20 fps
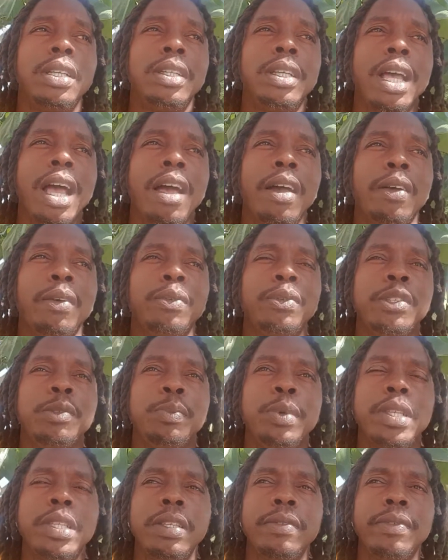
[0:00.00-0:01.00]
have
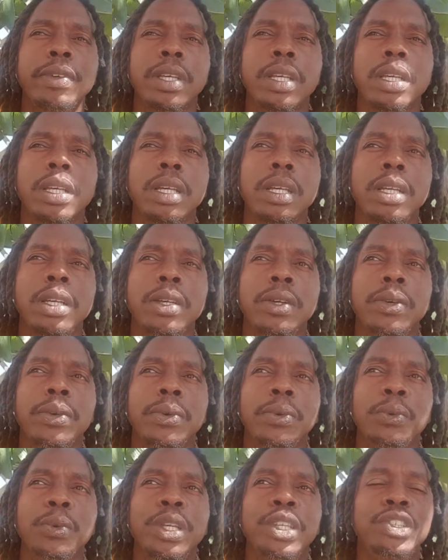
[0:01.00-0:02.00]
specific
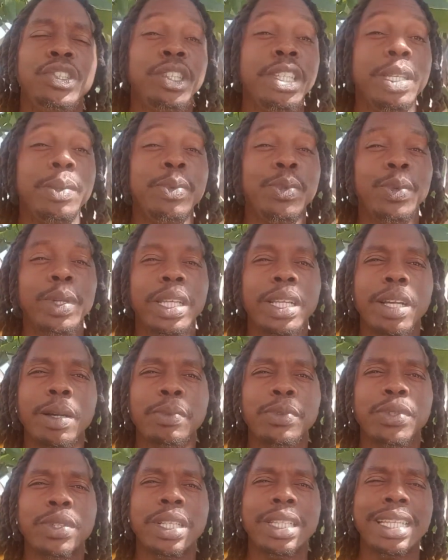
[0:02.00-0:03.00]
regimes when it
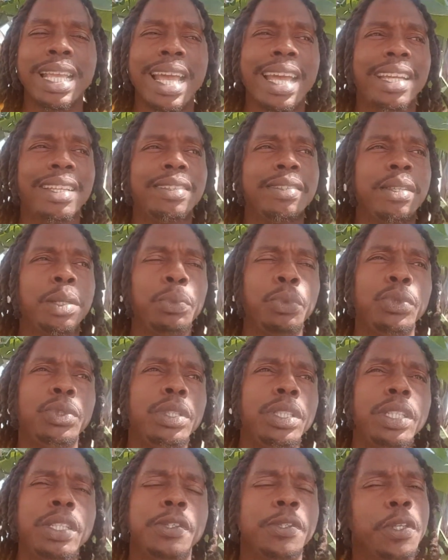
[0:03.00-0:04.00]
comes to the diet. Some will
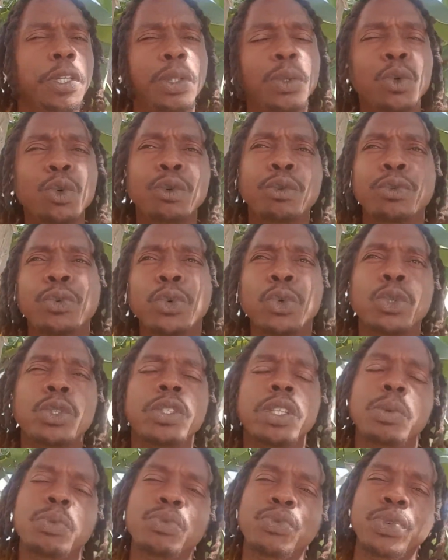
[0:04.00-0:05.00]
need some cooked food,
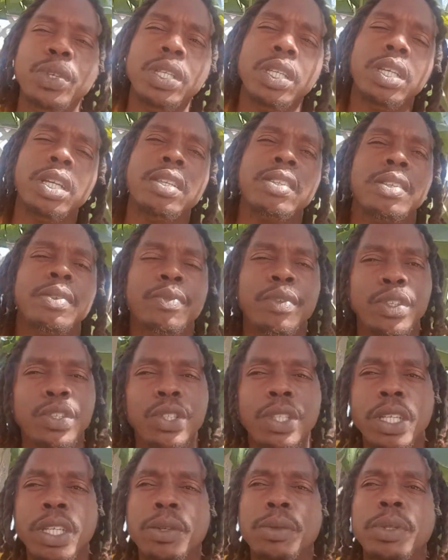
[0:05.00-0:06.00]
some vegan, some
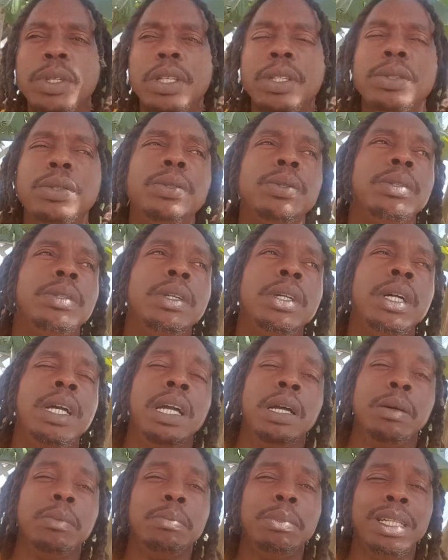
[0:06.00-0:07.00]
vegetarian, you know.
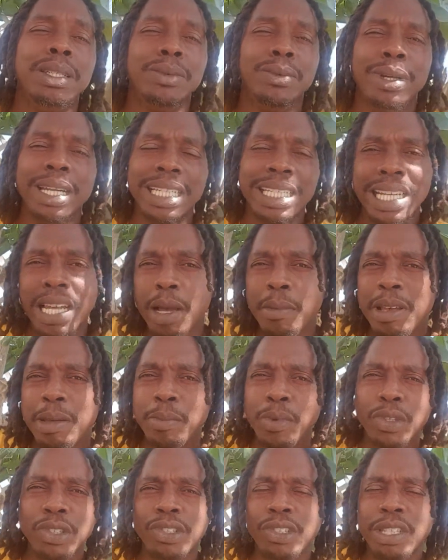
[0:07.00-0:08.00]
But right now, my
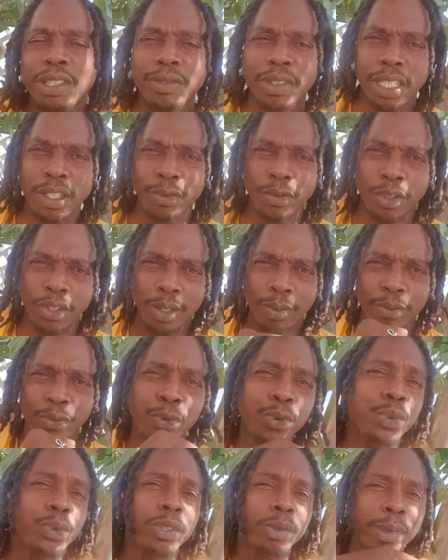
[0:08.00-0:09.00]
body just feeling for some
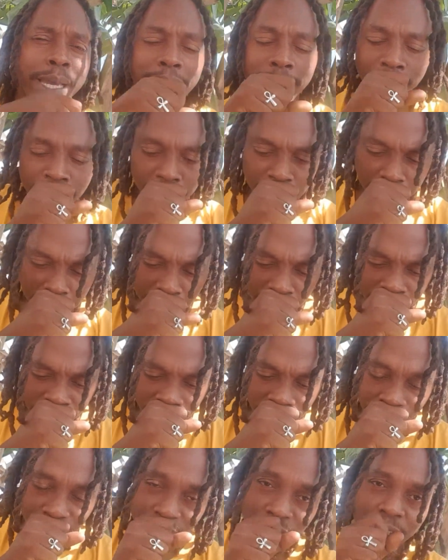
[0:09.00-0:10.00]
fruits, man. Mm.
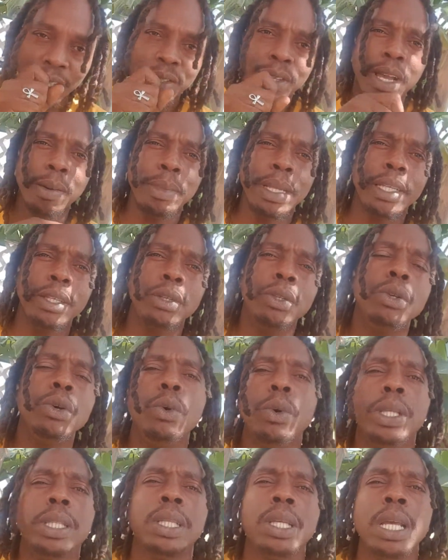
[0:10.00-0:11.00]
So I'm like, you know
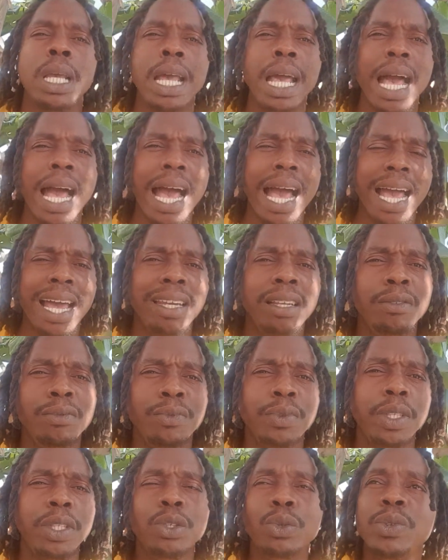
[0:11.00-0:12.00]
what? I had a
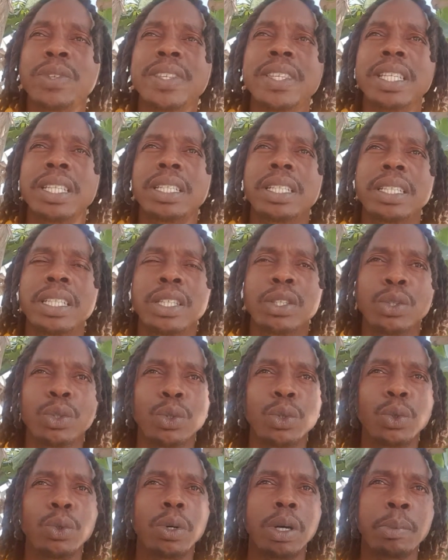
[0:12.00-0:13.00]
video seen the day to
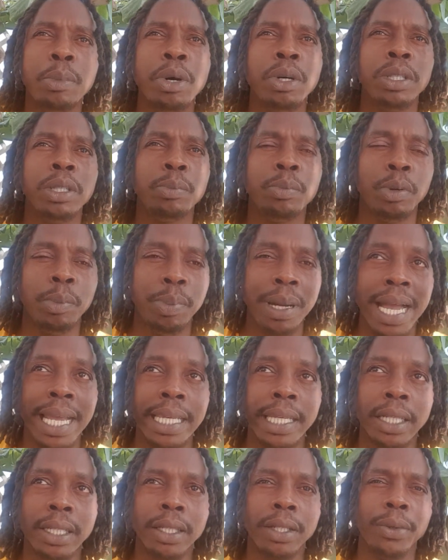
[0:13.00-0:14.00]
do about
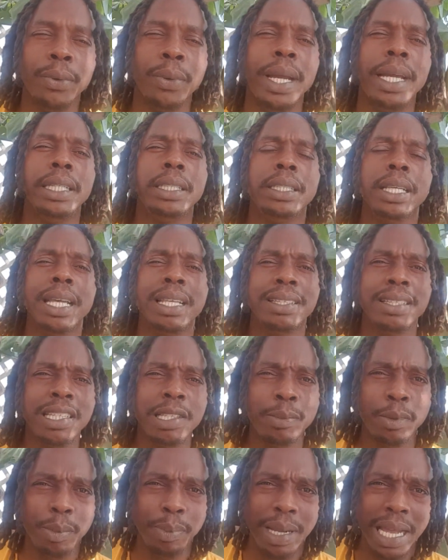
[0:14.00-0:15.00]
papaya, right? And
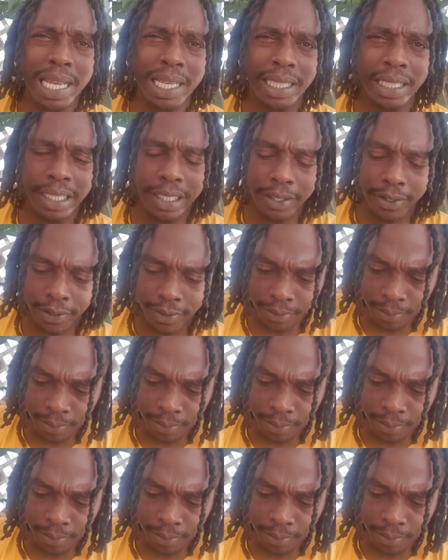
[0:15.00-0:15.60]
since papaya is